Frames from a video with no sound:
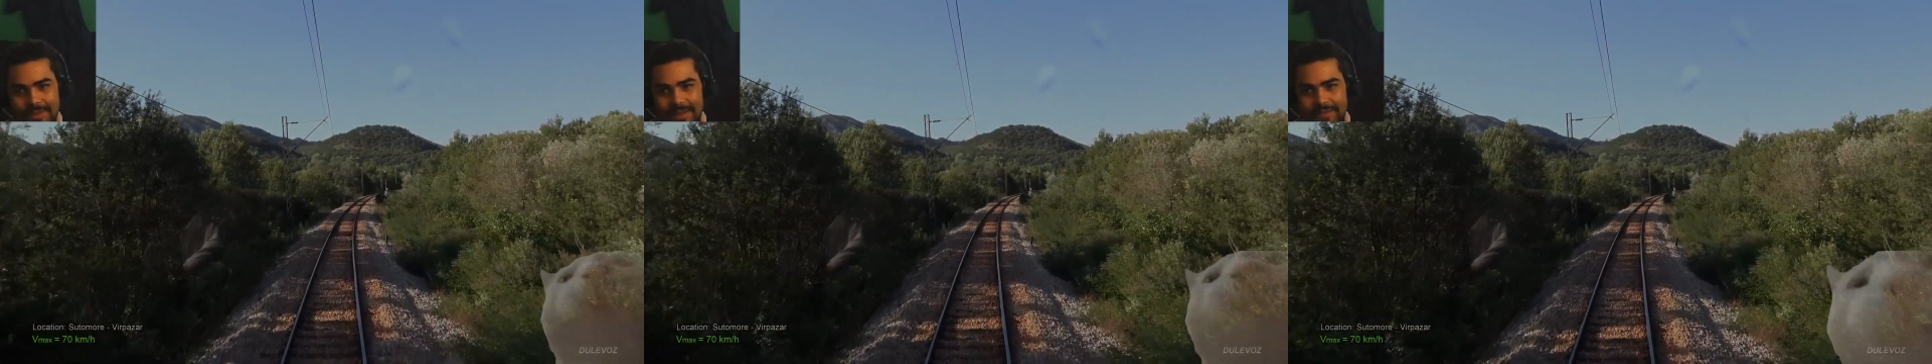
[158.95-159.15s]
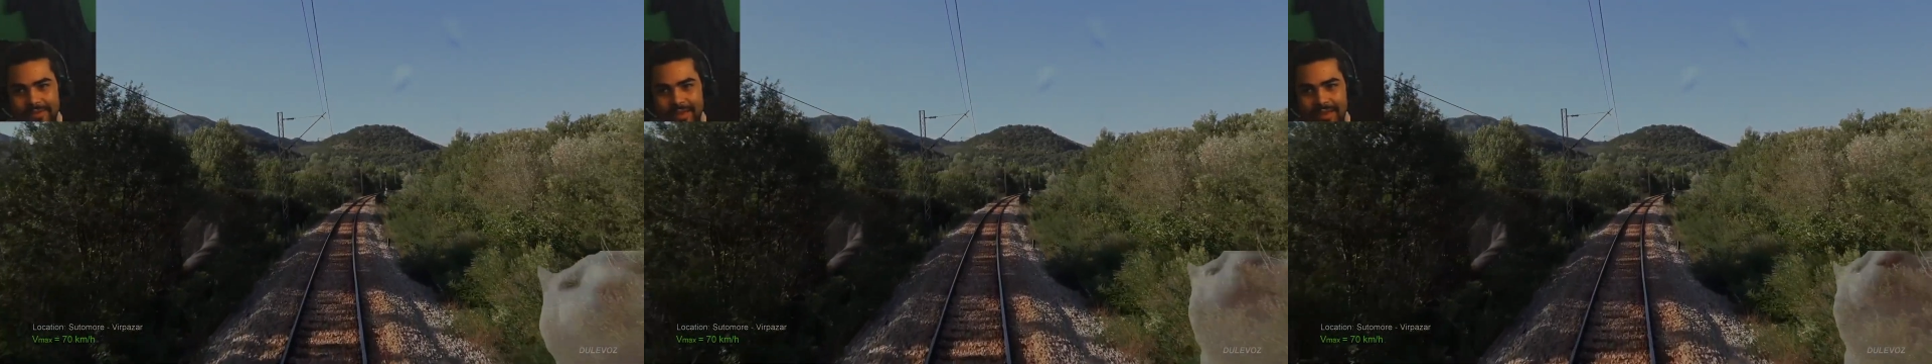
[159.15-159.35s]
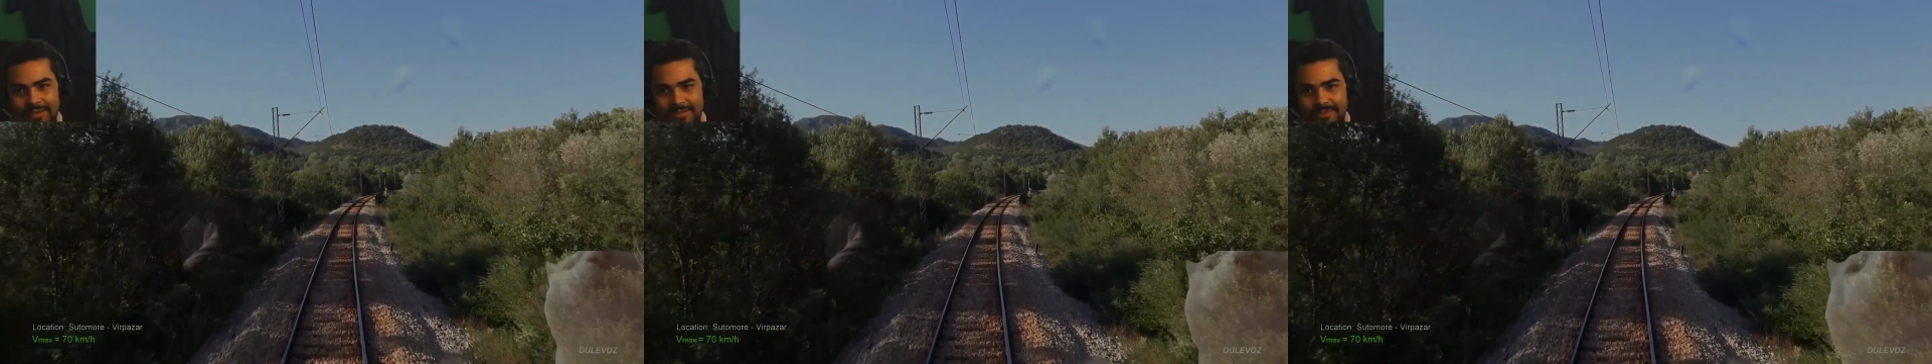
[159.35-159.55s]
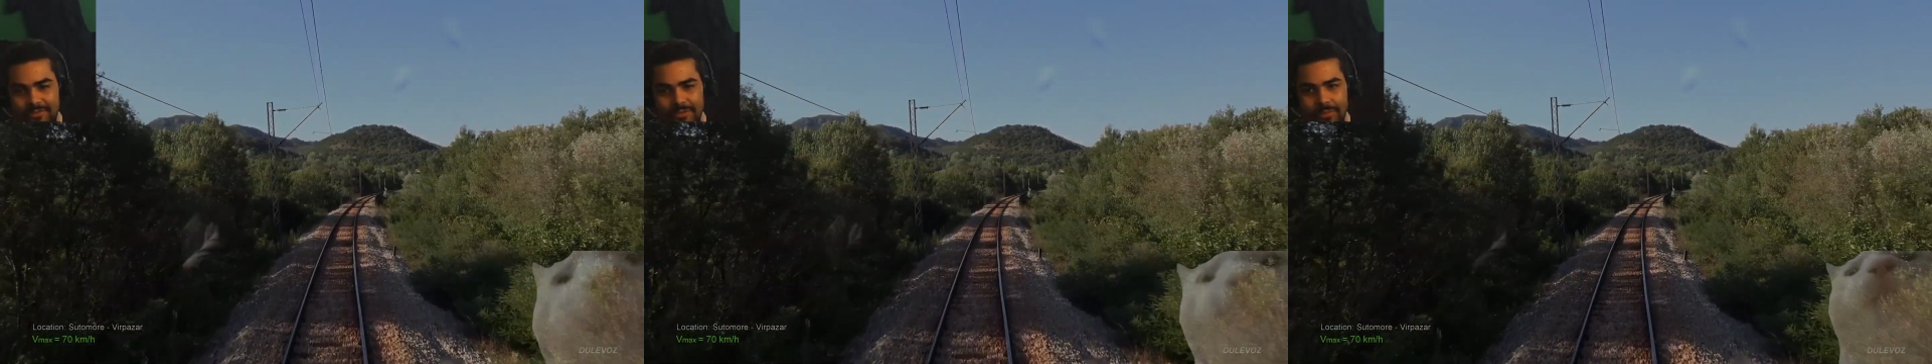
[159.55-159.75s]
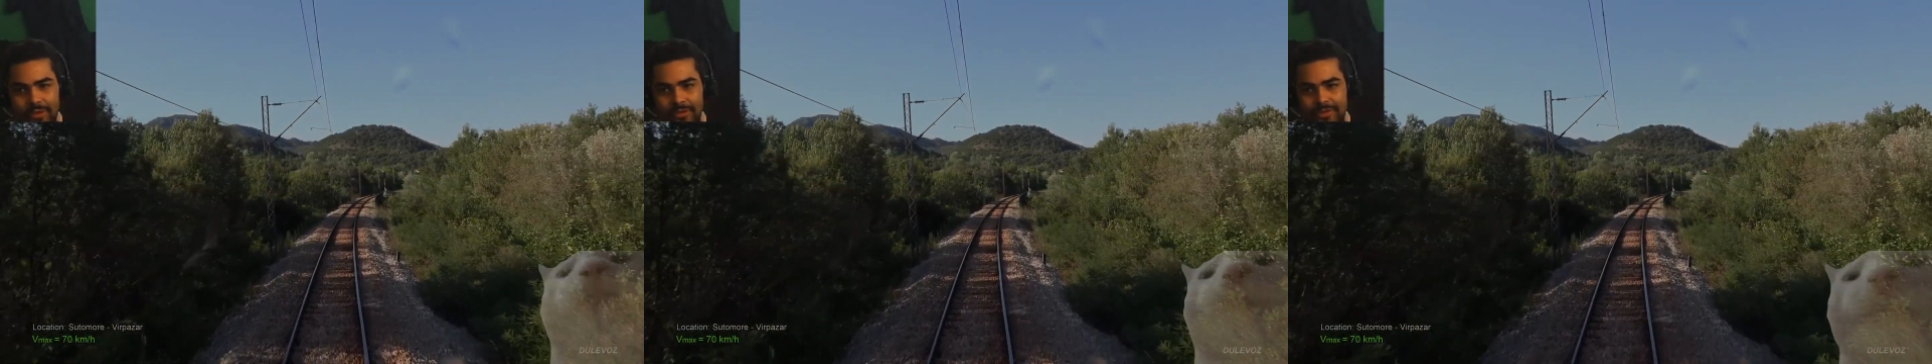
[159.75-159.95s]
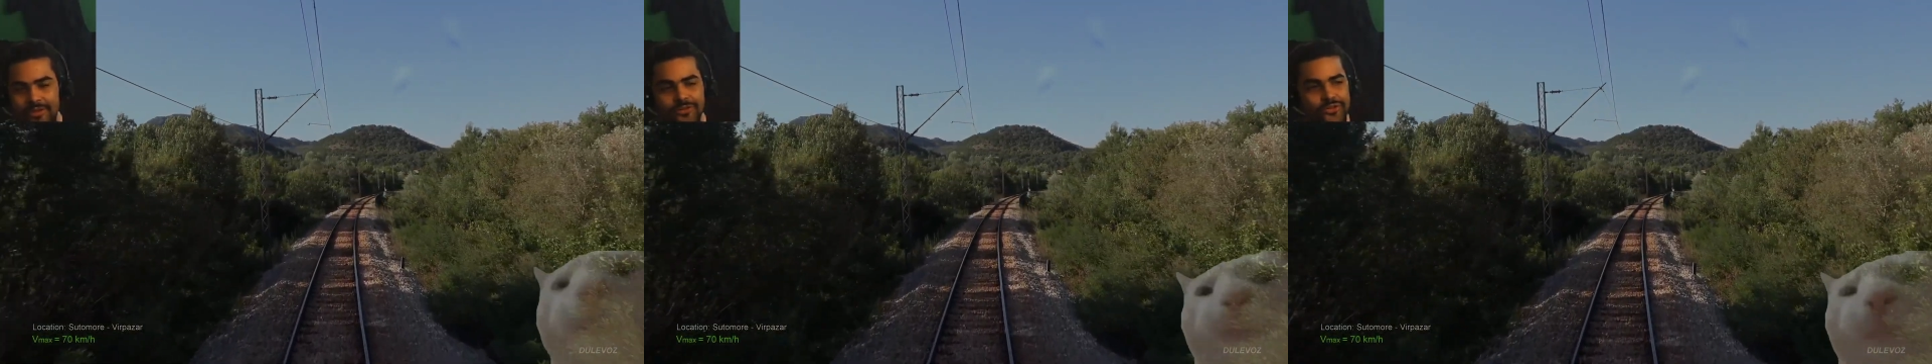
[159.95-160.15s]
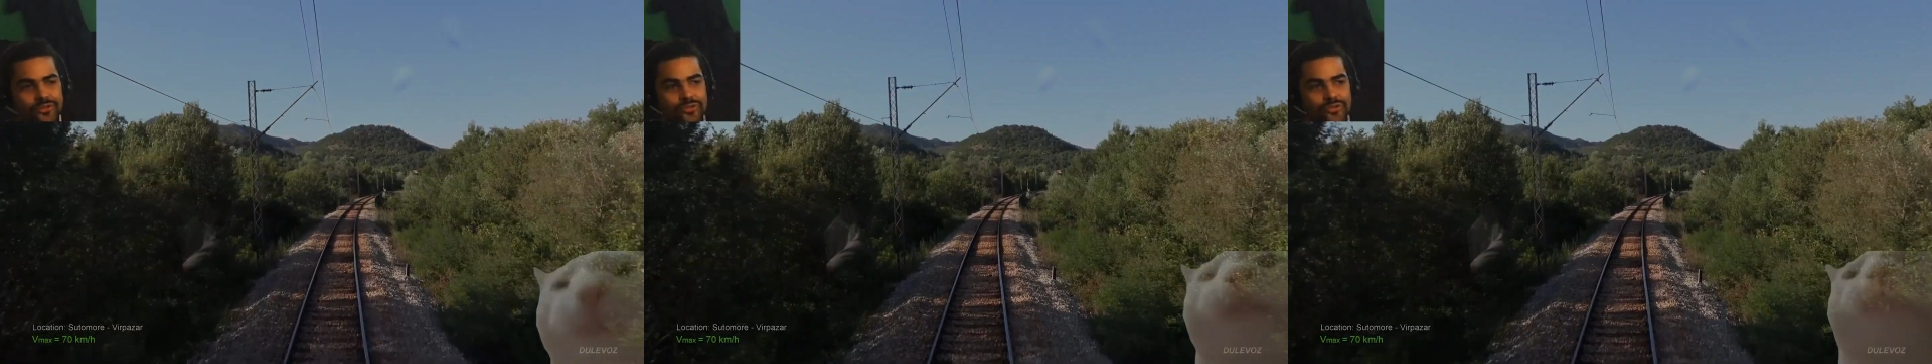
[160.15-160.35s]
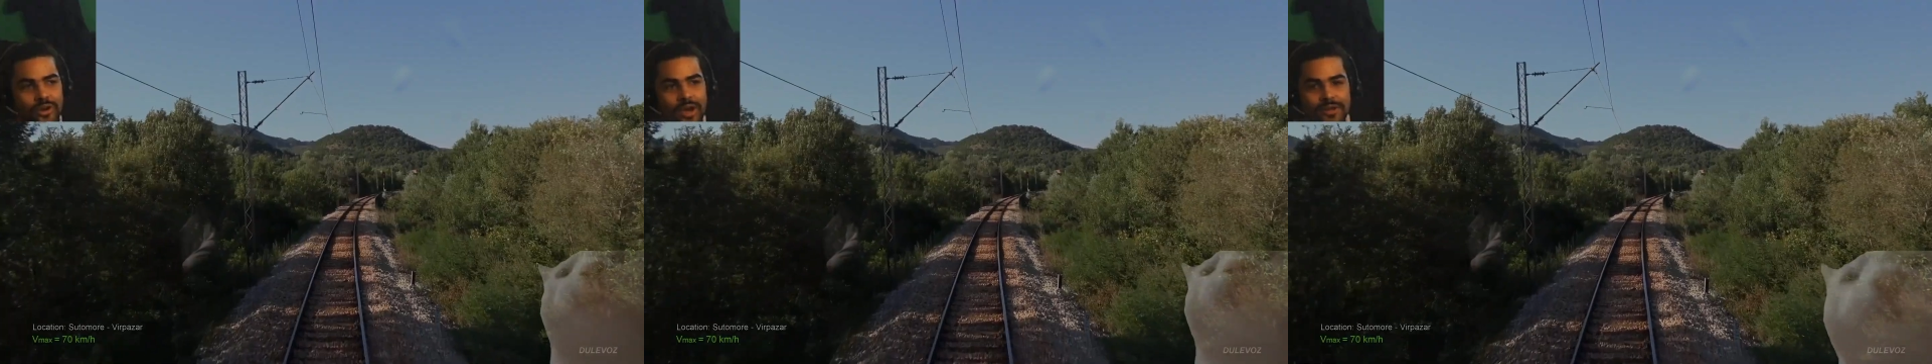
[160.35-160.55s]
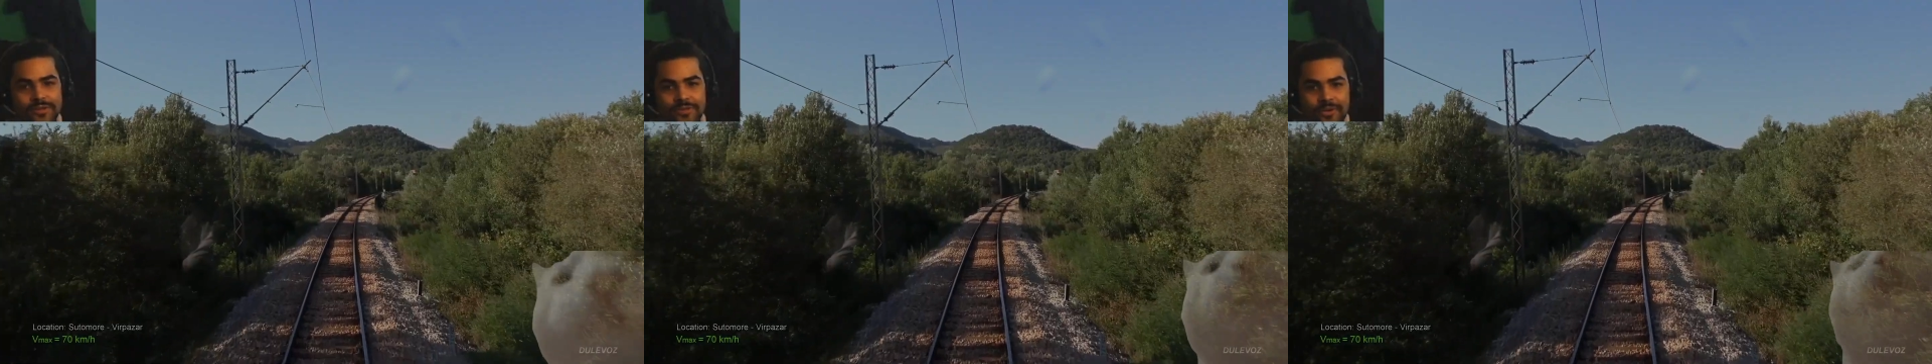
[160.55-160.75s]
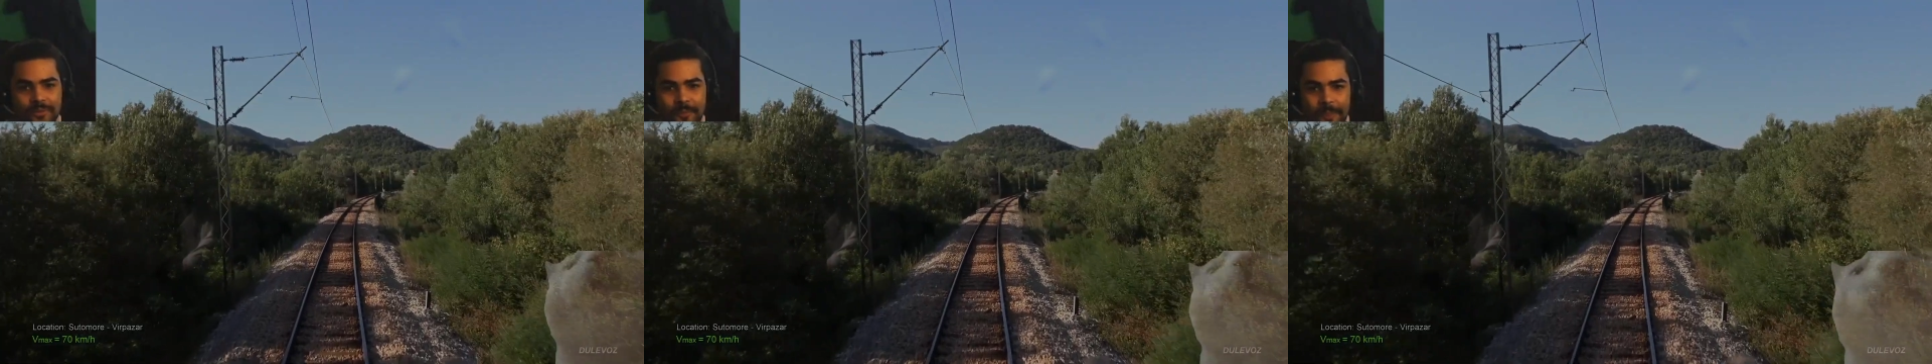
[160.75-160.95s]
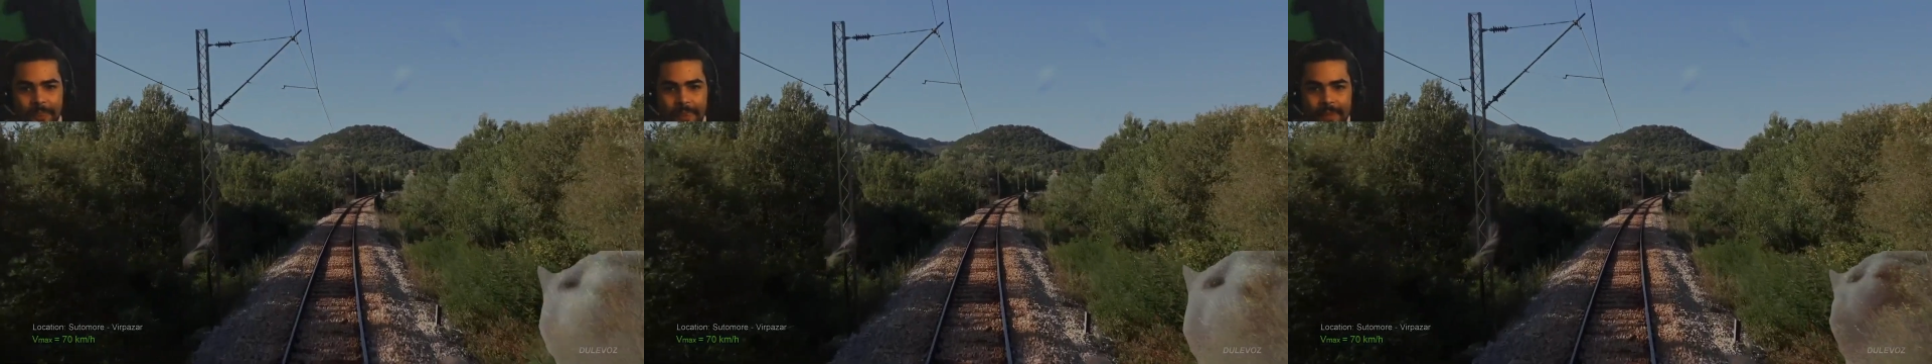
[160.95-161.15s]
navigation for both, and you shouldn't try to.